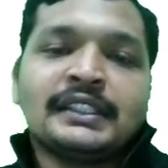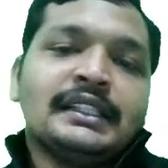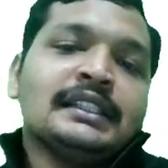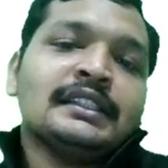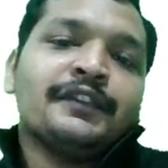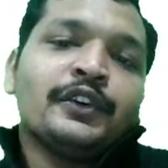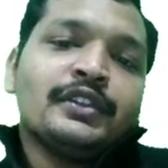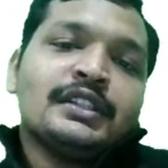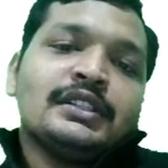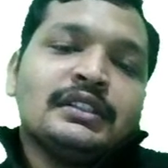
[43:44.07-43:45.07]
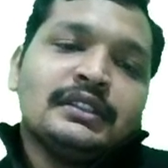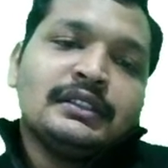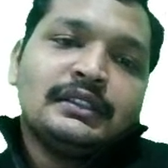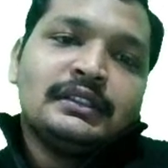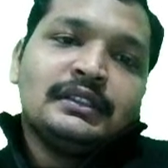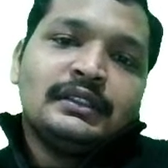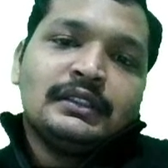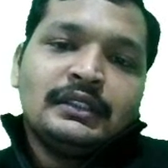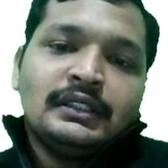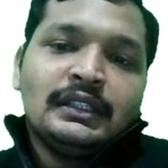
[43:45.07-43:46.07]
Yes, of course.
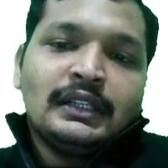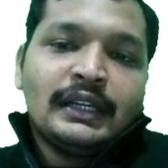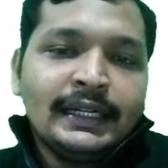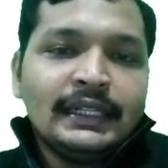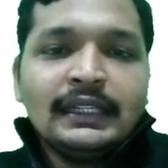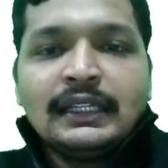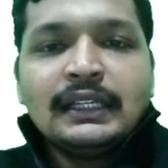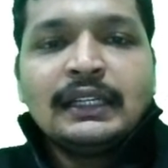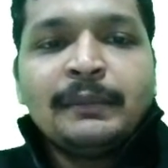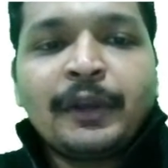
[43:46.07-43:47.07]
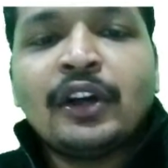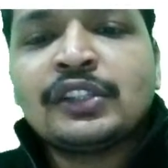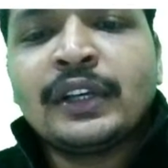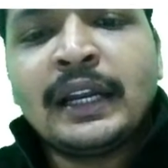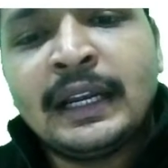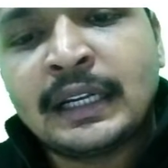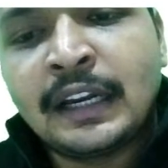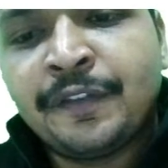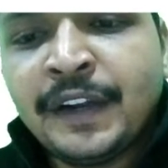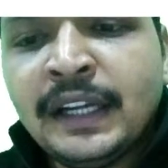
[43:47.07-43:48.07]
Right? Because your
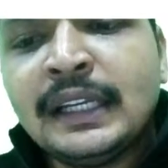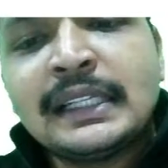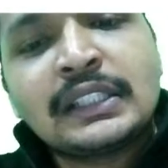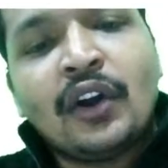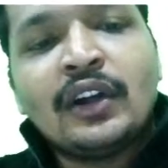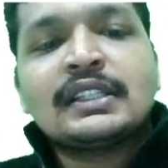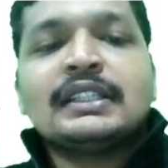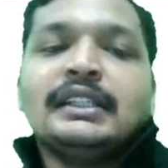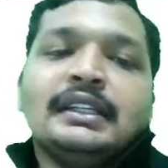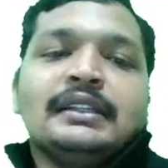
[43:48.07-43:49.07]
electric field is constant.